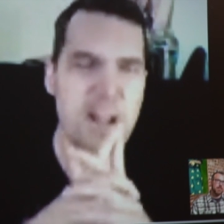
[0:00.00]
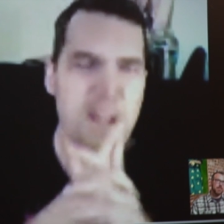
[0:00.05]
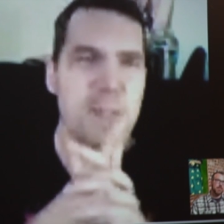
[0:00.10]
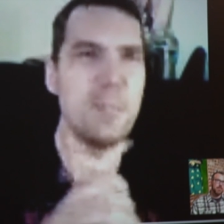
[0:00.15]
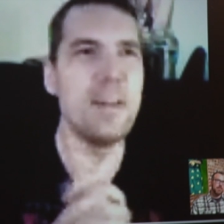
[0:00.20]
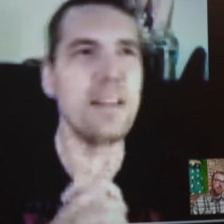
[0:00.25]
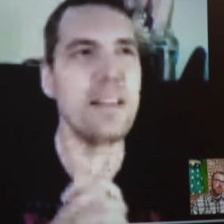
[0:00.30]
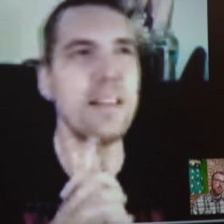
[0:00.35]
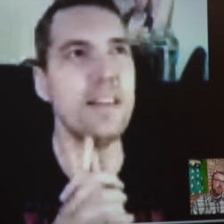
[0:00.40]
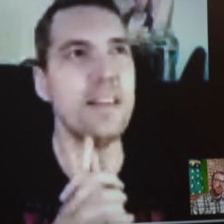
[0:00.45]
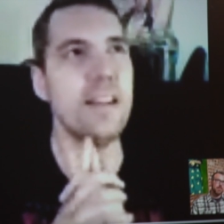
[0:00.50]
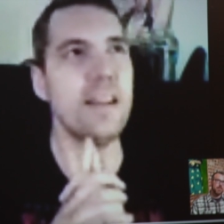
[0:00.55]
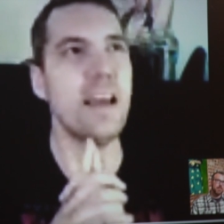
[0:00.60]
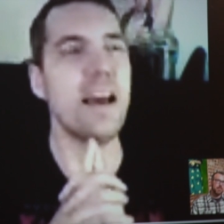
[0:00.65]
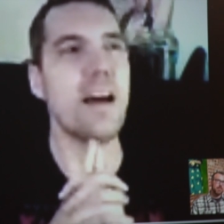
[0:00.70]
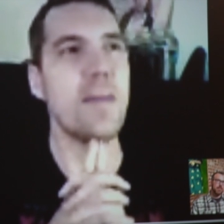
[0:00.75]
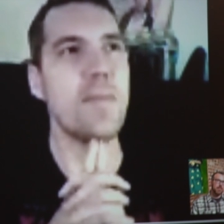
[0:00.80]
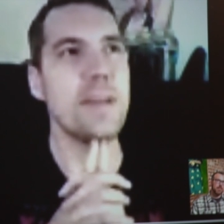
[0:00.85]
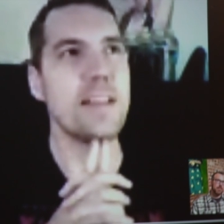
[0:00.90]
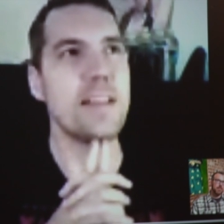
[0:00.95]
But it, you know,
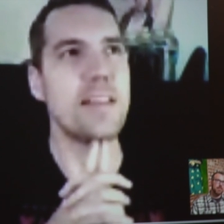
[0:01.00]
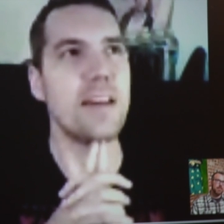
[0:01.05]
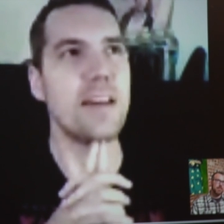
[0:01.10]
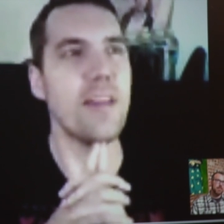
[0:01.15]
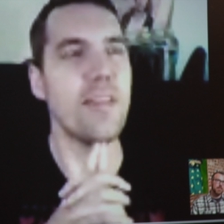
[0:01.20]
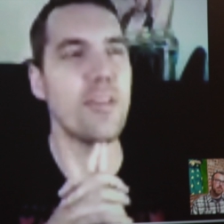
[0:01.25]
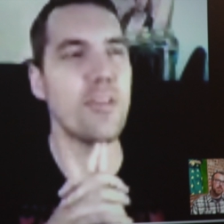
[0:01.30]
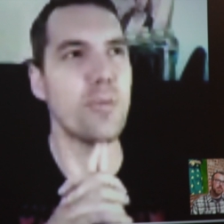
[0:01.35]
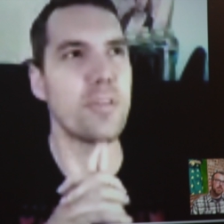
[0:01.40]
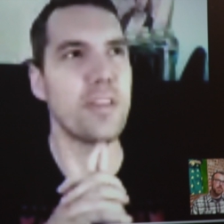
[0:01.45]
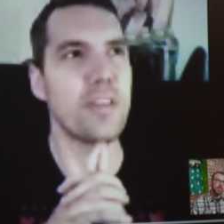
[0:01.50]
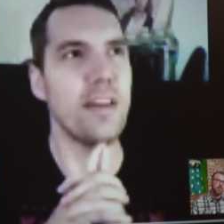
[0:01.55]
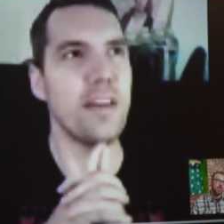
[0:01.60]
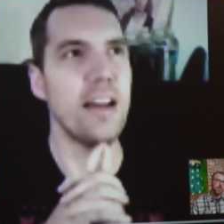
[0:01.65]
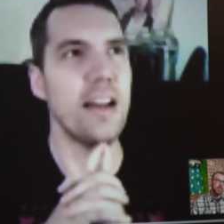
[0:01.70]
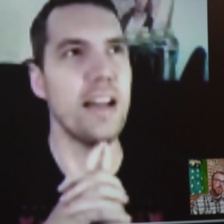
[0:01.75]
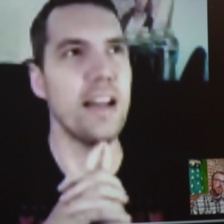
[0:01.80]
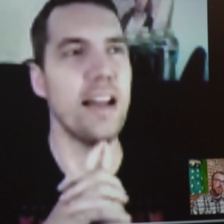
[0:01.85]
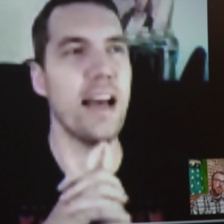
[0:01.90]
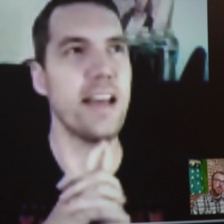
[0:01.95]
I mean, cover was kind
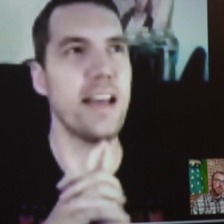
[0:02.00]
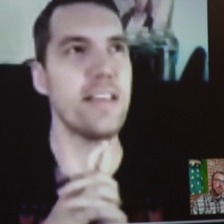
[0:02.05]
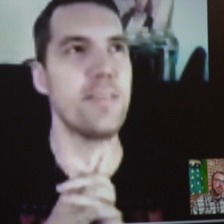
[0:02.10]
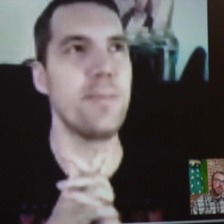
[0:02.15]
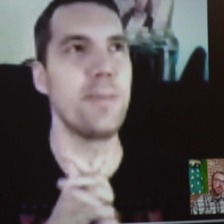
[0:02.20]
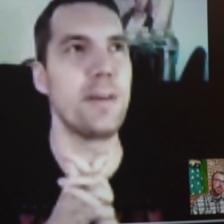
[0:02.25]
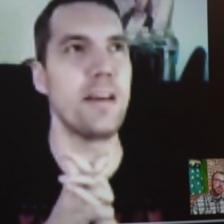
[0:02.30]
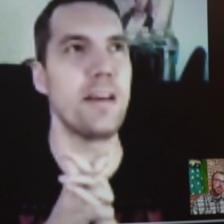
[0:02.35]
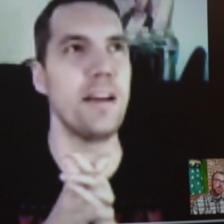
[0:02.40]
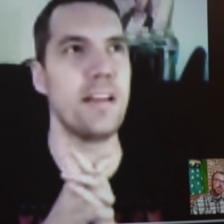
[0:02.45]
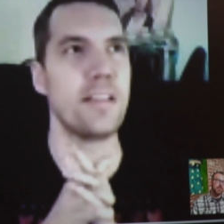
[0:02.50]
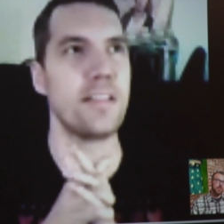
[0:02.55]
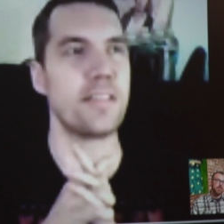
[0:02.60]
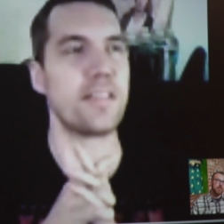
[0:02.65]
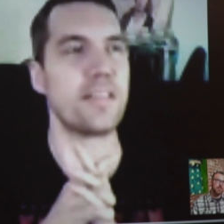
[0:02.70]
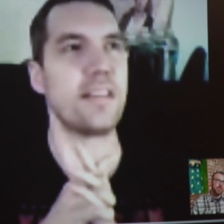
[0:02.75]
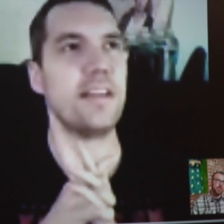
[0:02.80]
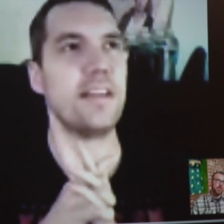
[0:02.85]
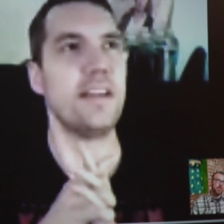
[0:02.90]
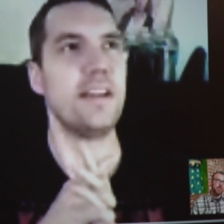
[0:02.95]
of nice because